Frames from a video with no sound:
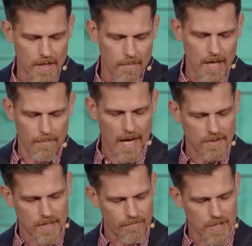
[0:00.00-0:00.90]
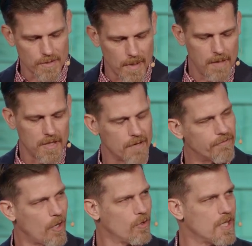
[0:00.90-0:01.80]
They made a basket for this baby, they
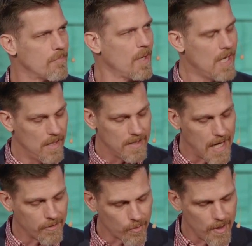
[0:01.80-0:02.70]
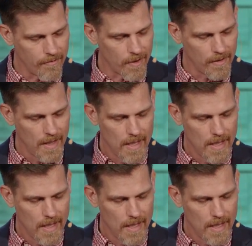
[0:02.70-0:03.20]
floated him down the river.